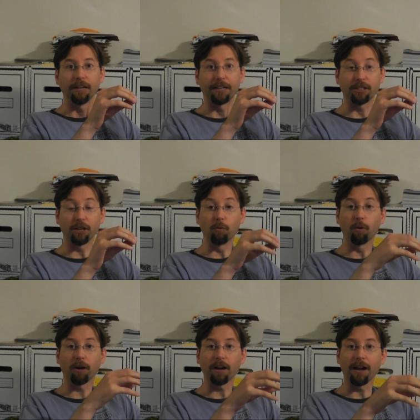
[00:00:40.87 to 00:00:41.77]
is going to
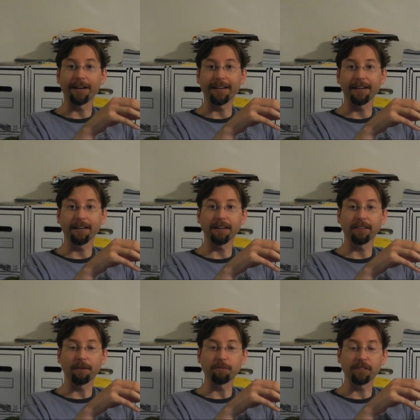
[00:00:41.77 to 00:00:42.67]
work on getting
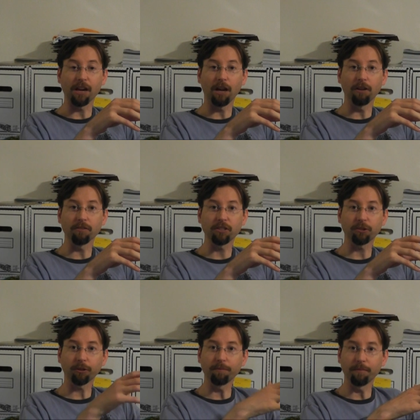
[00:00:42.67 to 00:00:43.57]
themselves
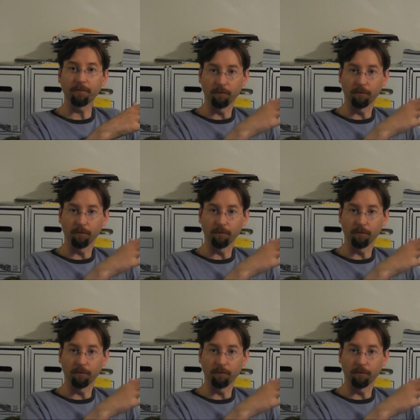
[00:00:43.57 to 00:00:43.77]
three